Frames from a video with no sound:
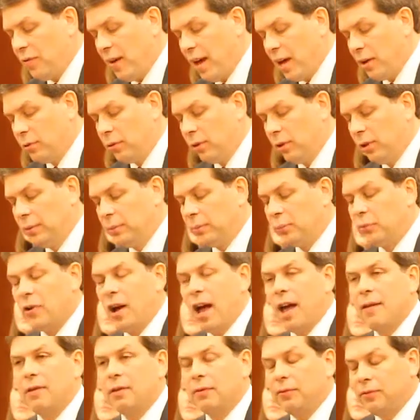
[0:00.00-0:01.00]
federal and
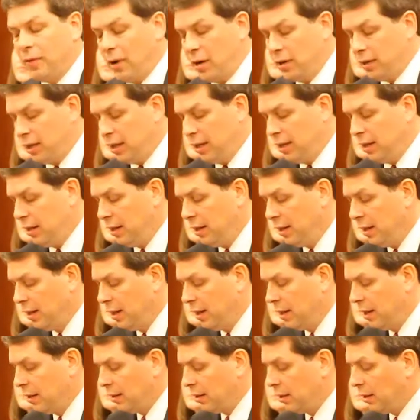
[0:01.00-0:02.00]
private funding
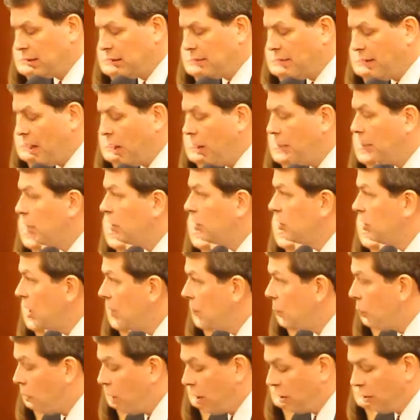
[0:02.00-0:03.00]
to develop a
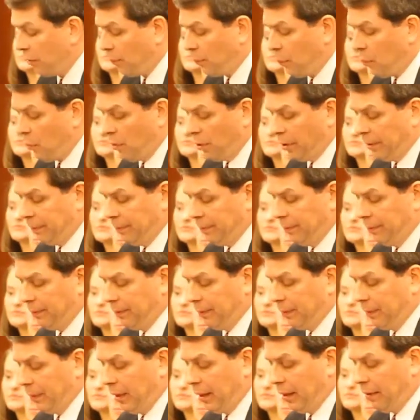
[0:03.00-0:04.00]
deep water port,
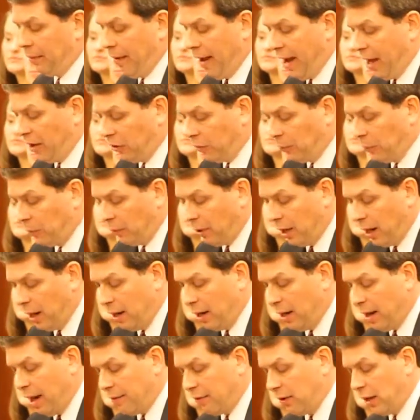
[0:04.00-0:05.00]
advanced
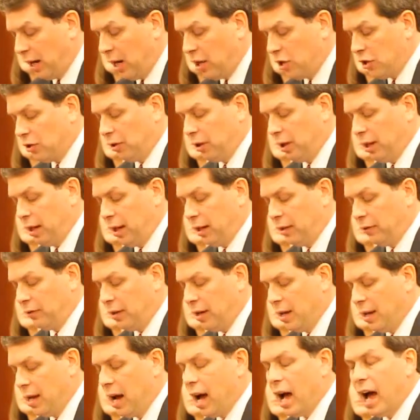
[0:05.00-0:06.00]
marine navigational aids,
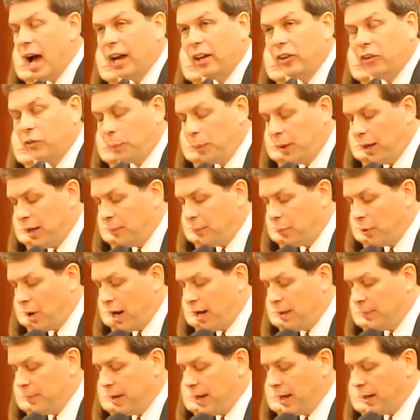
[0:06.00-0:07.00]
high-speed
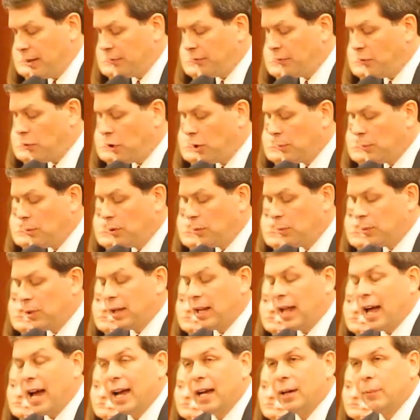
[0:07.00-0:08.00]
broadband, affordable,
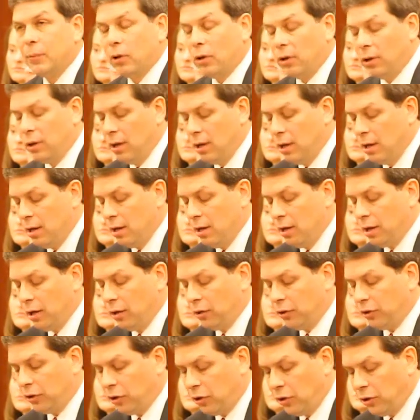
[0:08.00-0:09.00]
reliable,
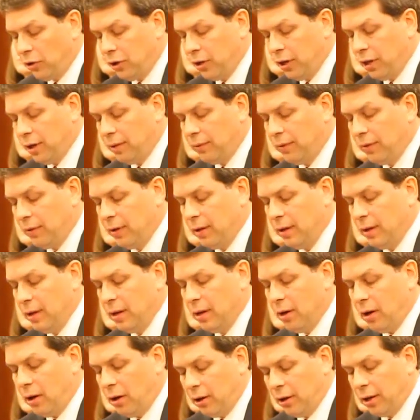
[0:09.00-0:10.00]
alternative
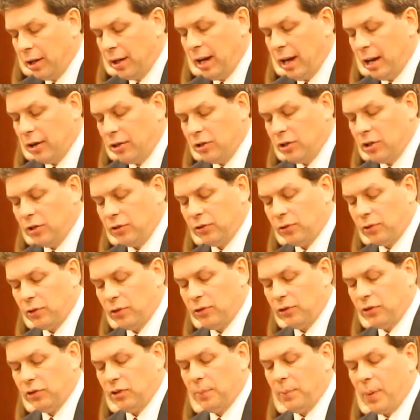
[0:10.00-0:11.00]
Arctic energy
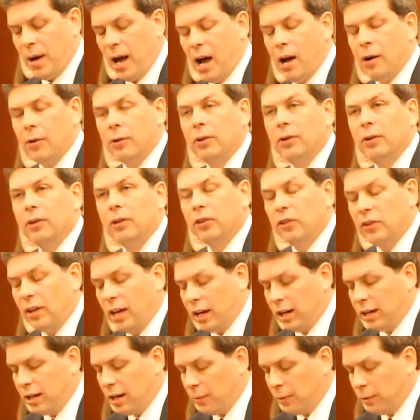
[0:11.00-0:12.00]
sources to power this
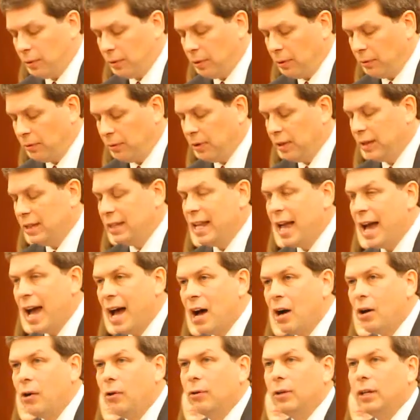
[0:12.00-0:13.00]
economic growth.
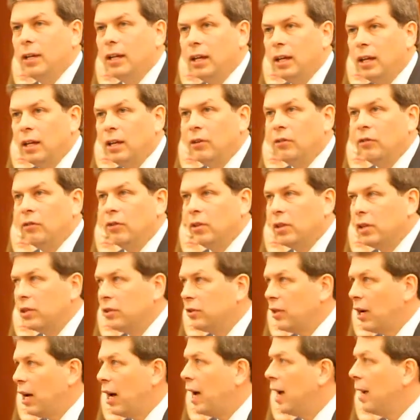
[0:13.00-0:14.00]
Now is
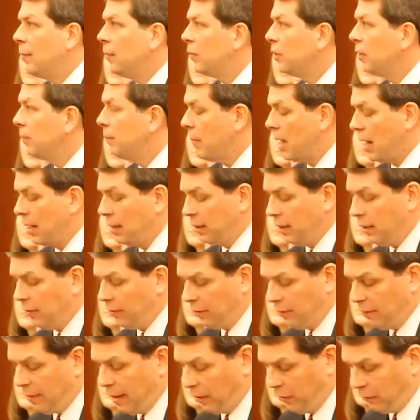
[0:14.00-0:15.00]
the time to make
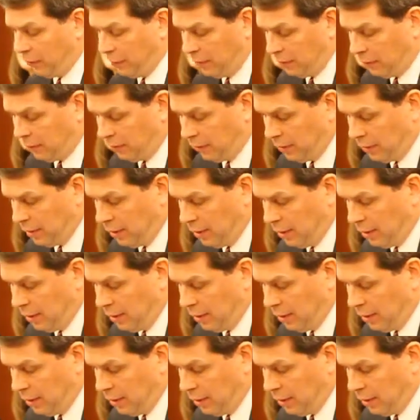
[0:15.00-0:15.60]
these investments.